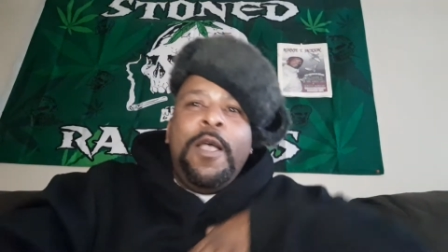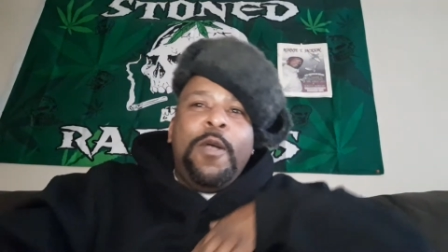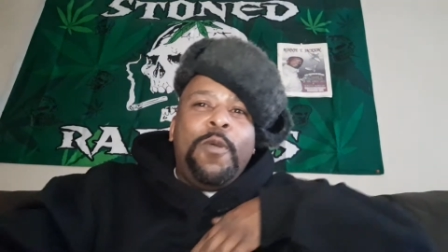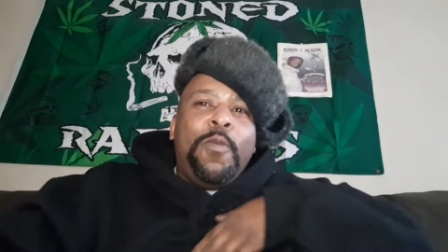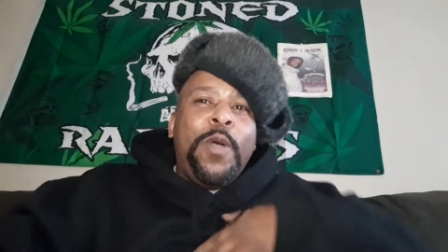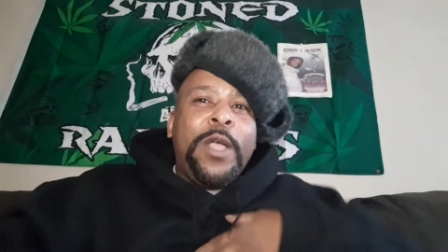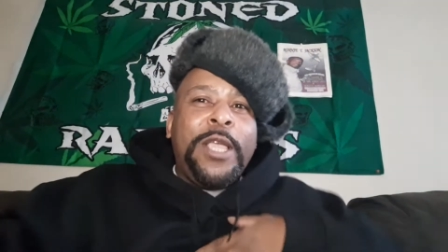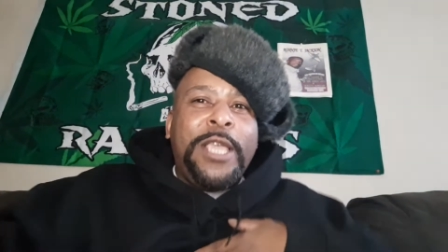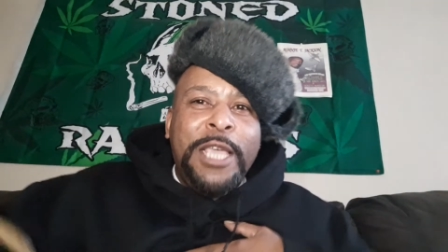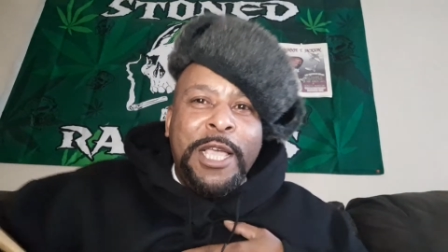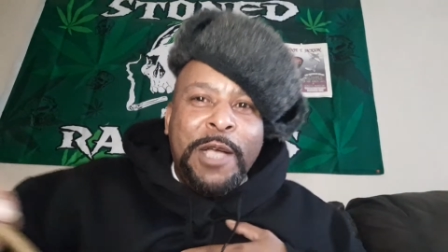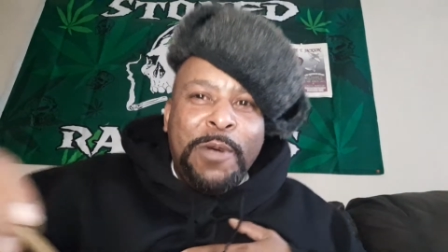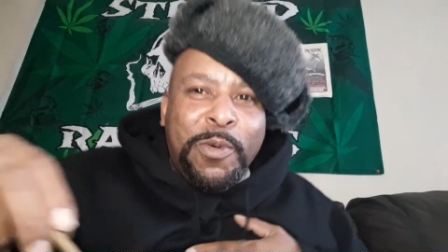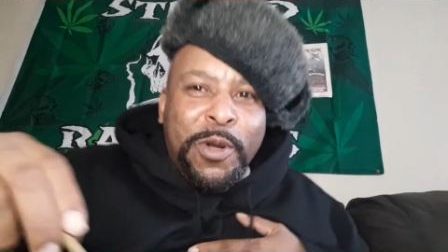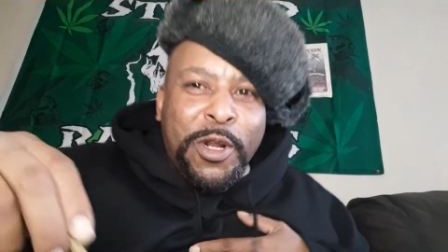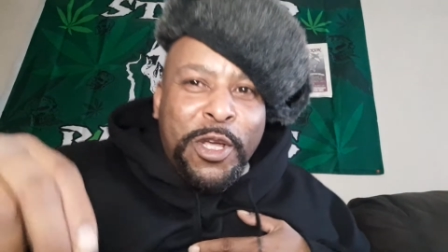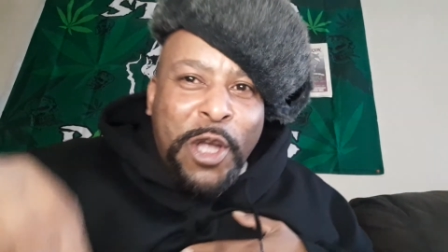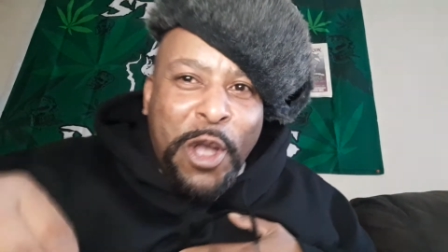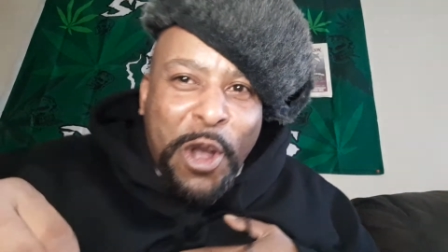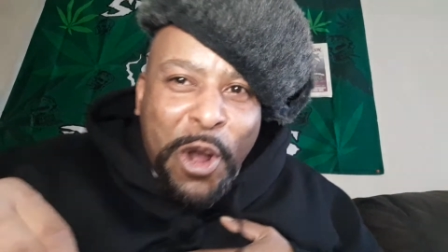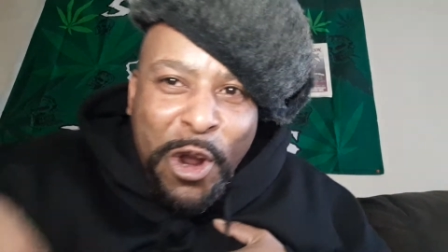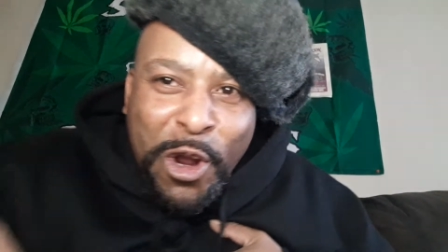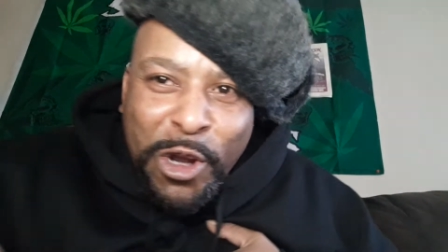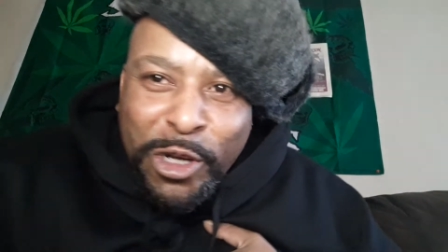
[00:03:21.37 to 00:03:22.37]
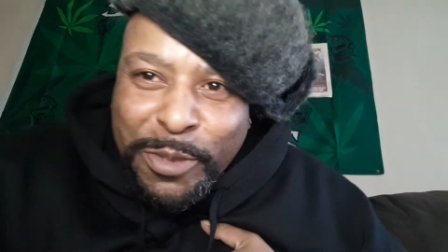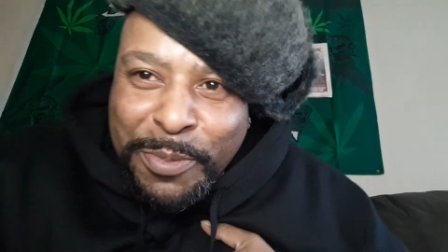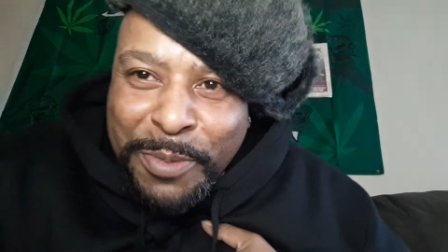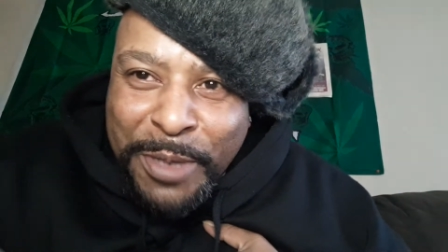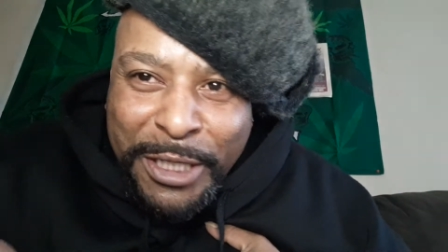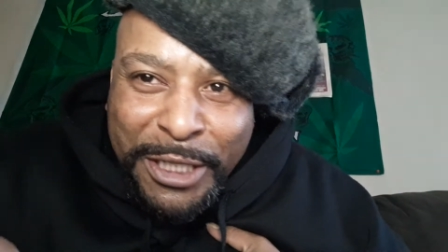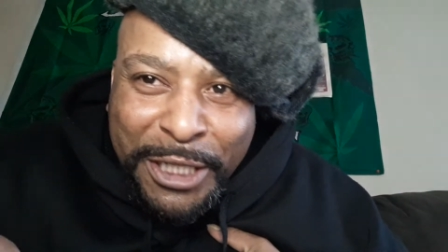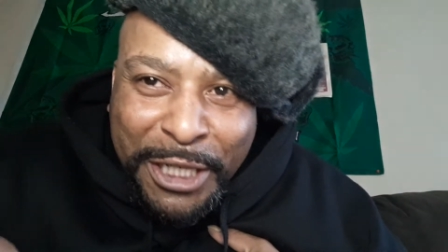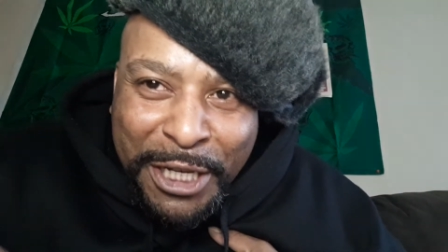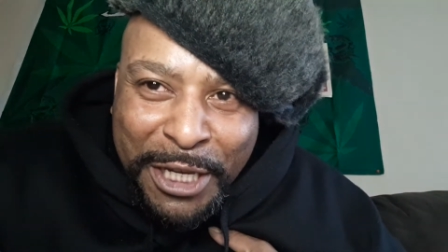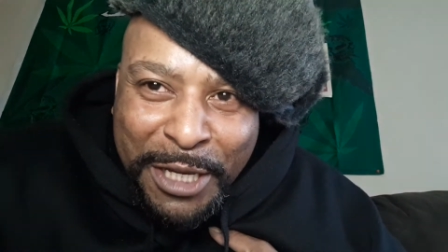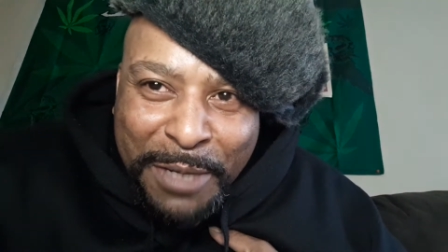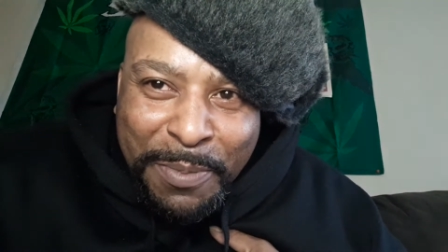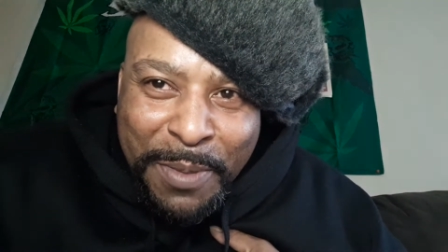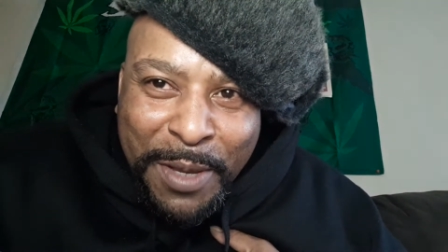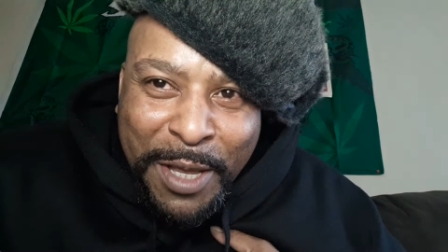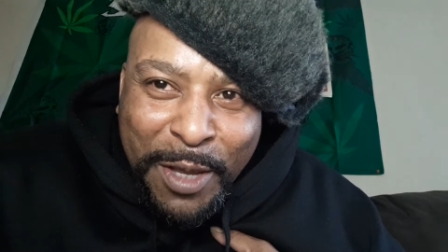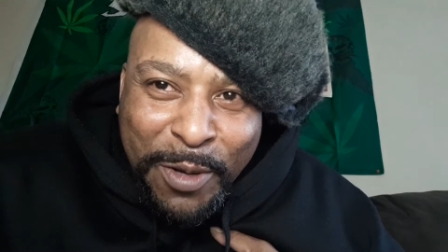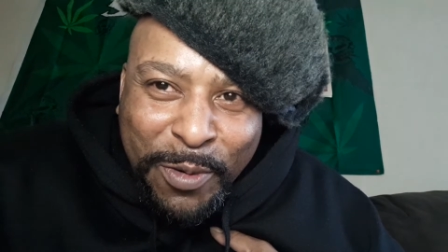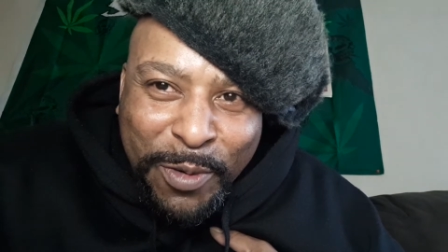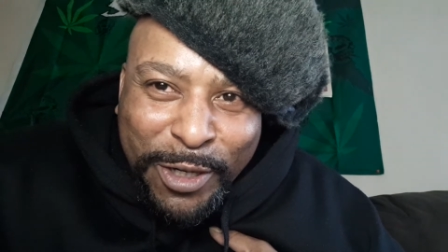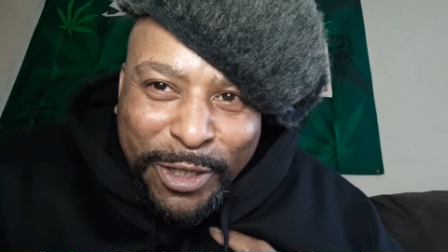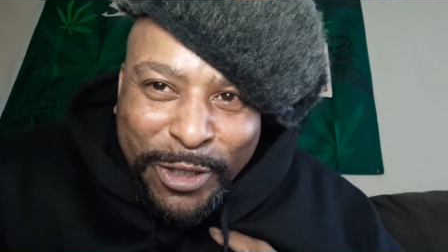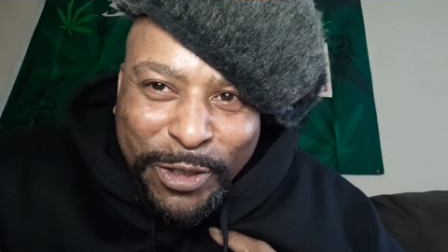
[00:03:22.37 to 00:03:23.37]
Wake you up with encouragement, send you
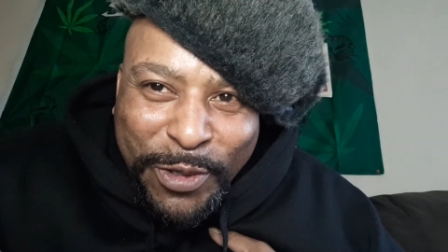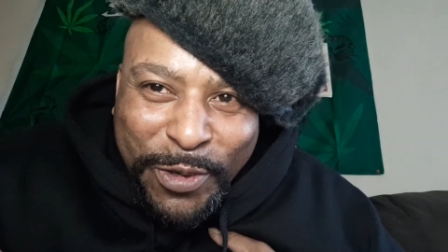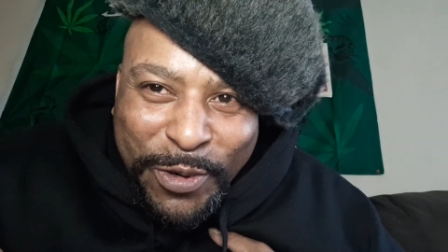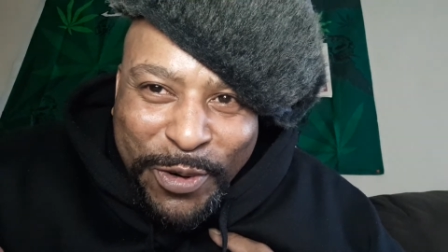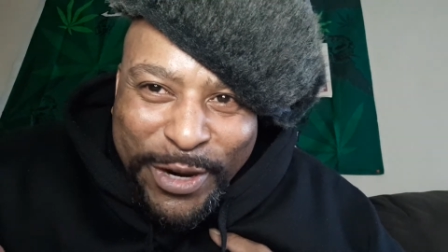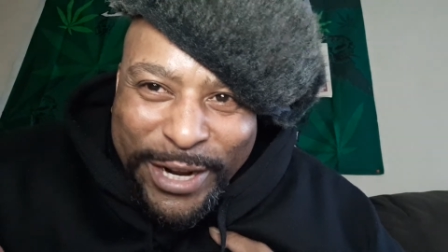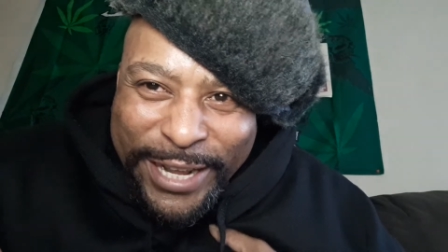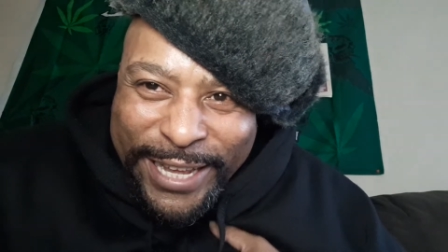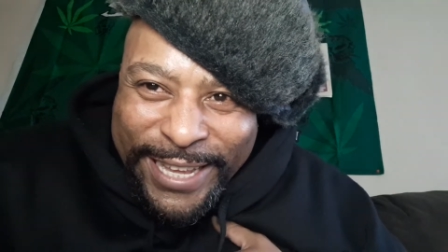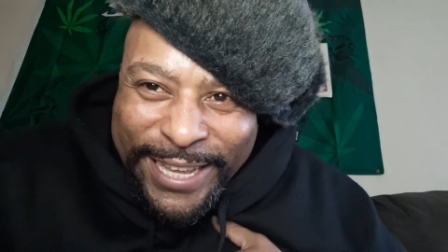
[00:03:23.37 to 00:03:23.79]
bed with a story.